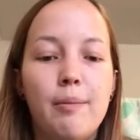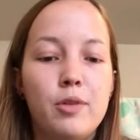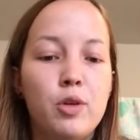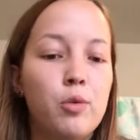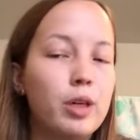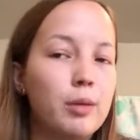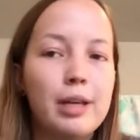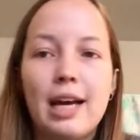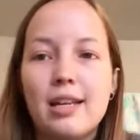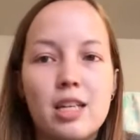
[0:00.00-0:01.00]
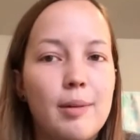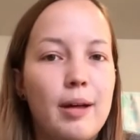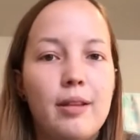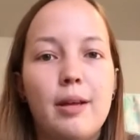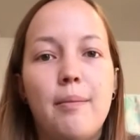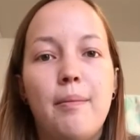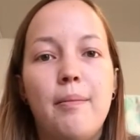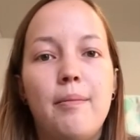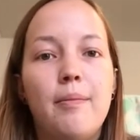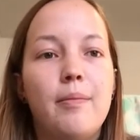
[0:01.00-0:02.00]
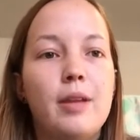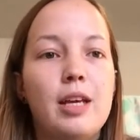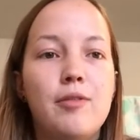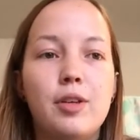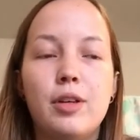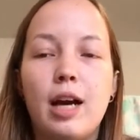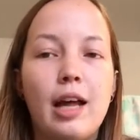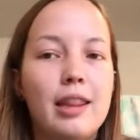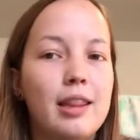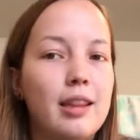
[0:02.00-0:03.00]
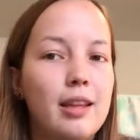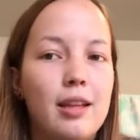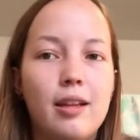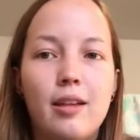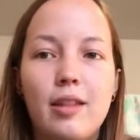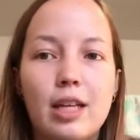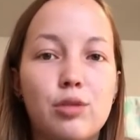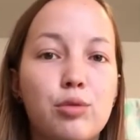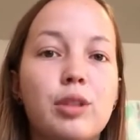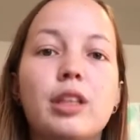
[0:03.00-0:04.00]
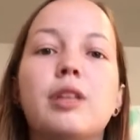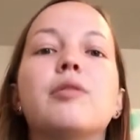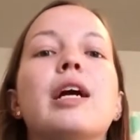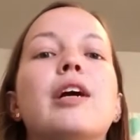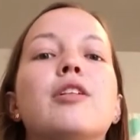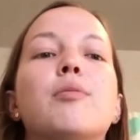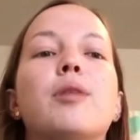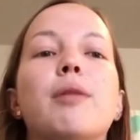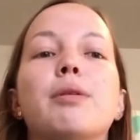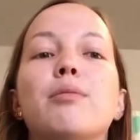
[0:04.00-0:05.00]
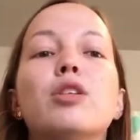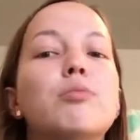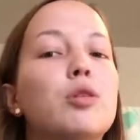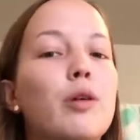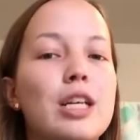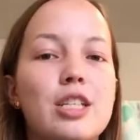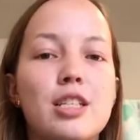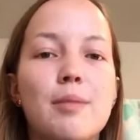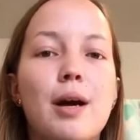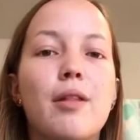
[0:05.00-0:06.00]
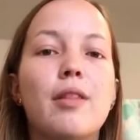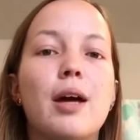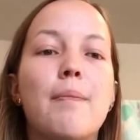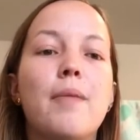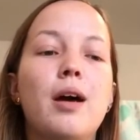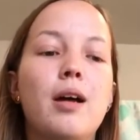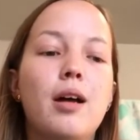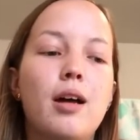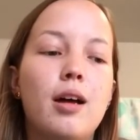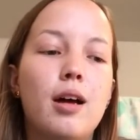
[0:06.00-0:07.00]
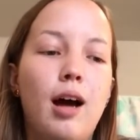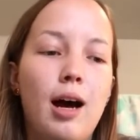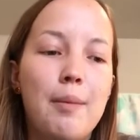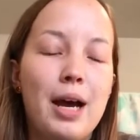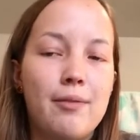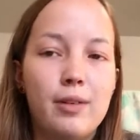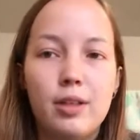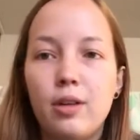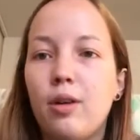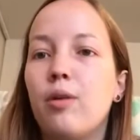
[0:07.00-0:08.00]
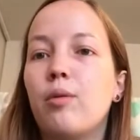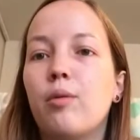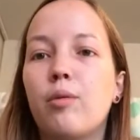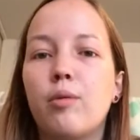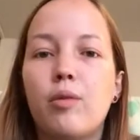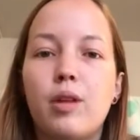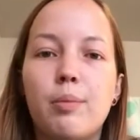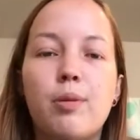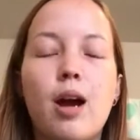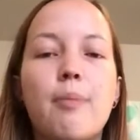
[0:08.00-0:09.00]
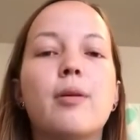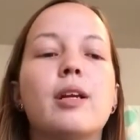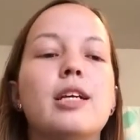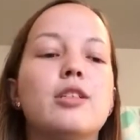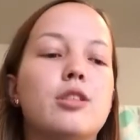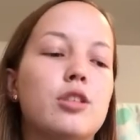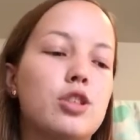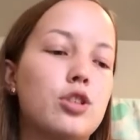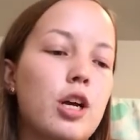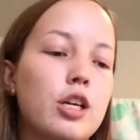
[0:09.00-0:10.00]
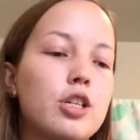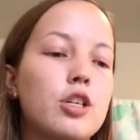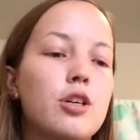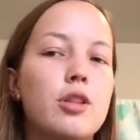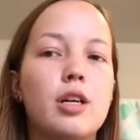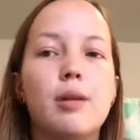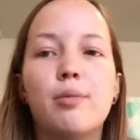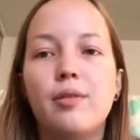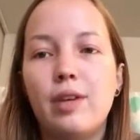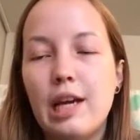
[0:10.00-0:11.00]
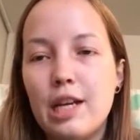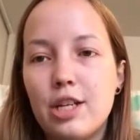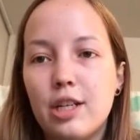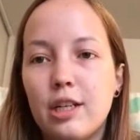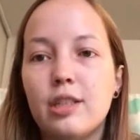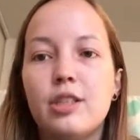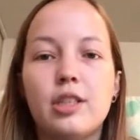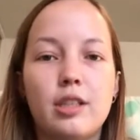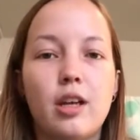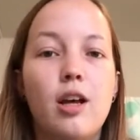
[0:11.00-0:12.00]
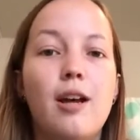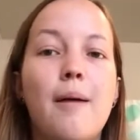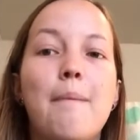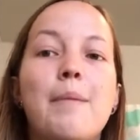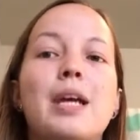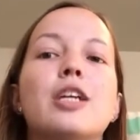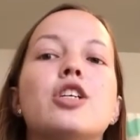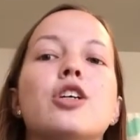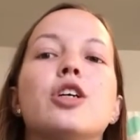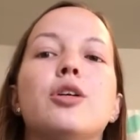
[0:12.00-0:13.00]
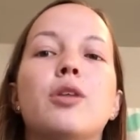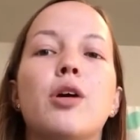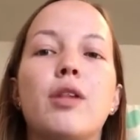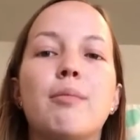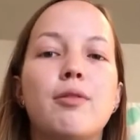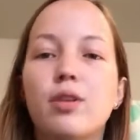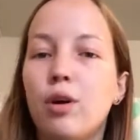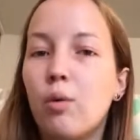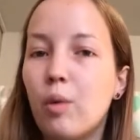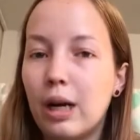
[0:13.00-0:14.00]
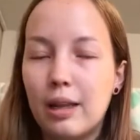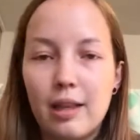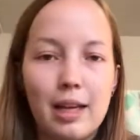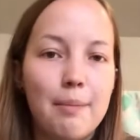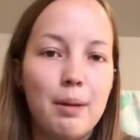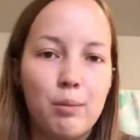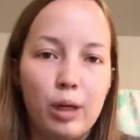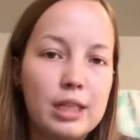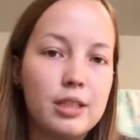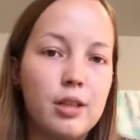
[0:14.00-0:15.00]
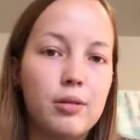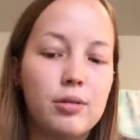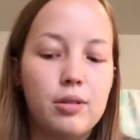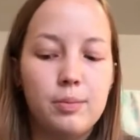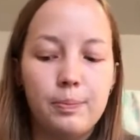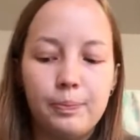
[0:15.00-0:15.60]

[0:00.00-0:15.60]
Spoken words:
You will be asked about them. If you're not, that's really rare. There'll probably be multiple questions about them. Having to know their properties, the structure, their abbreviations, just make sure you know them. If you know one thing, memorize those.